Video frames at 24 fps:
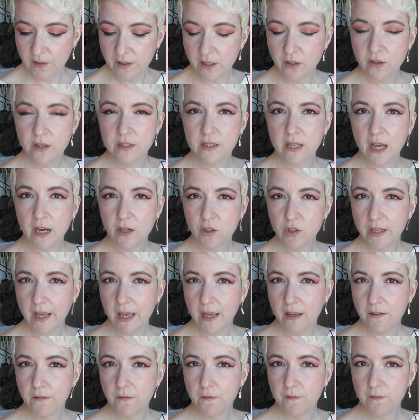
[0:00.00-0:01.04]
There is actually
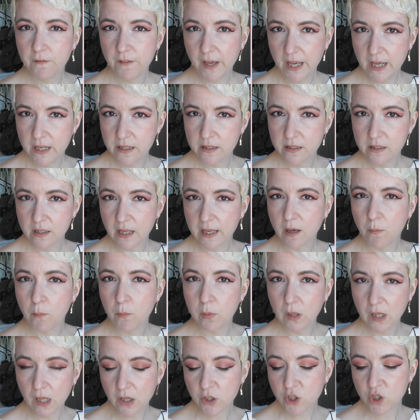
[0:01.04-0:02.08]
a face, like a
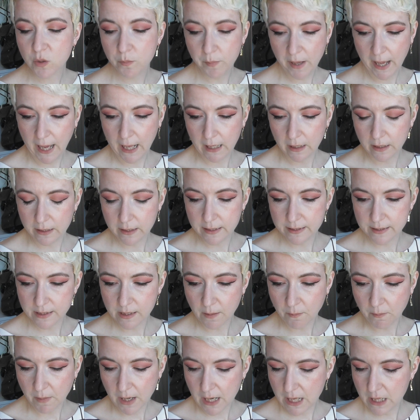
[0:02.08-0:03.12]
blush palette is the
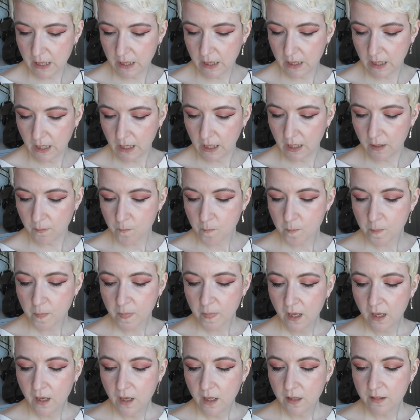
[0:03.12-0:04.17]
main thing.
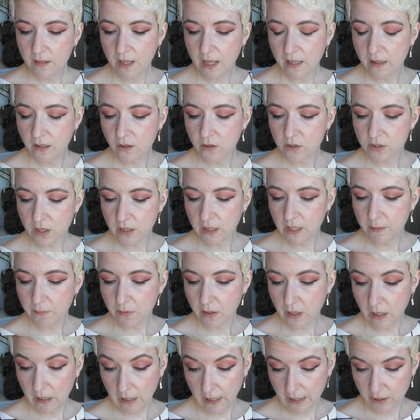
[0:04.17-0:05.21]
Then there's a lip
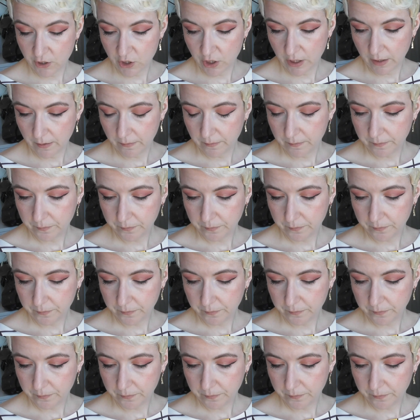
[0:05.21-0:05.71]
collection.